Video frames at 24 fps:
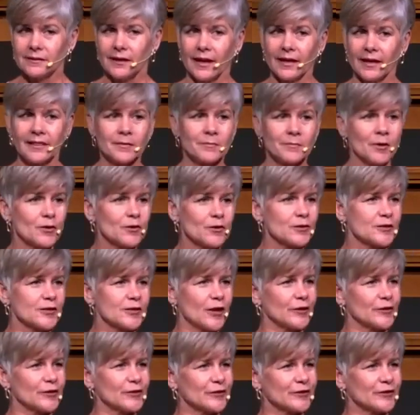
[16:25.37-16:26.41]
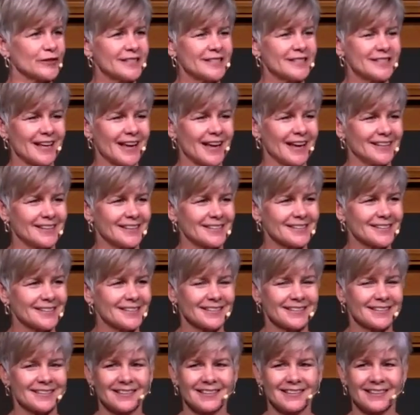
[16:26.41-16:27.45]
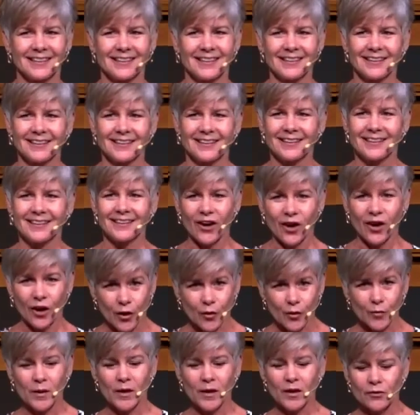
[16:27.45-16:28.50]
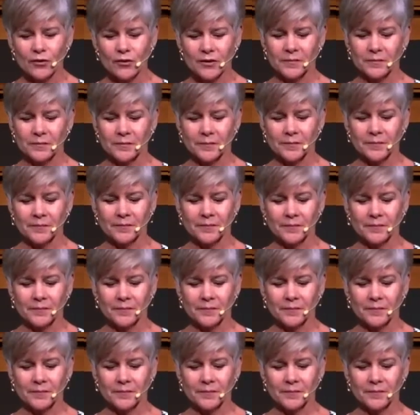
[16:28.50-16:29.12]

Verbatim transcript: and the most elderly saint are welcome.